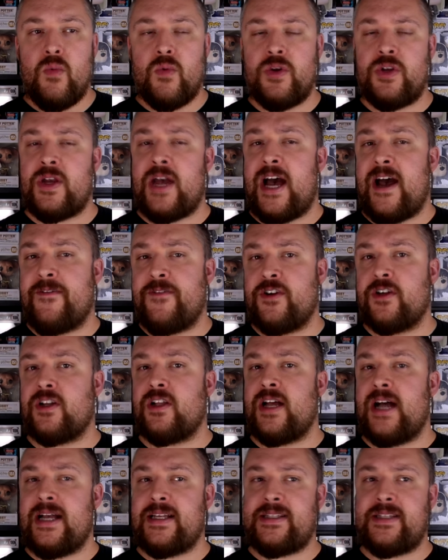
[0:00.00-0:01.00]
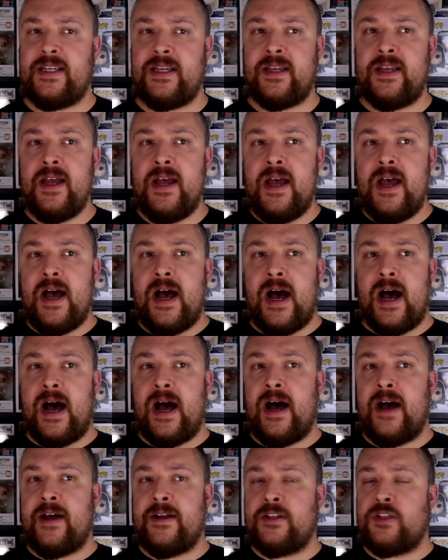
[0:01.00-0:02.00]
where you have your classic
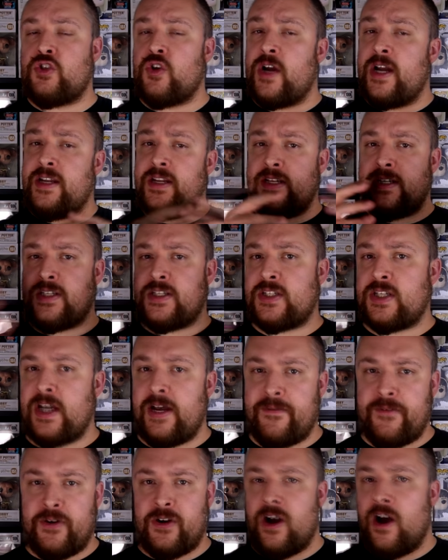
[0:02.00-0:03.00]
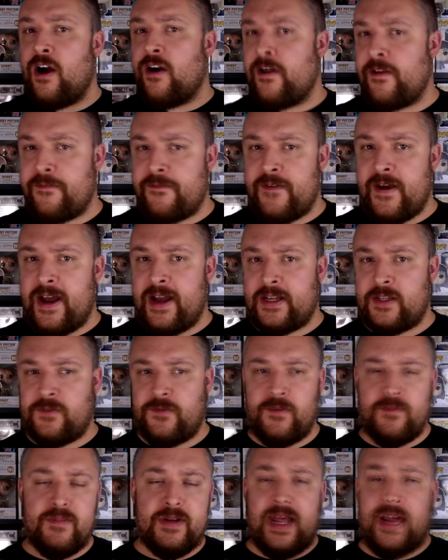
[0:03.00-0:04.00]
trying to discover
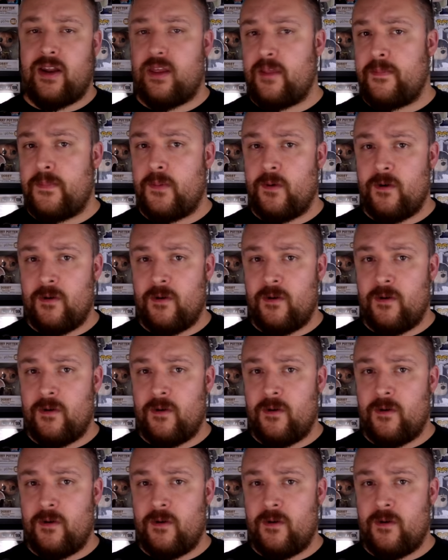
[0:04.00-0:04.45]
artifacts from Natalie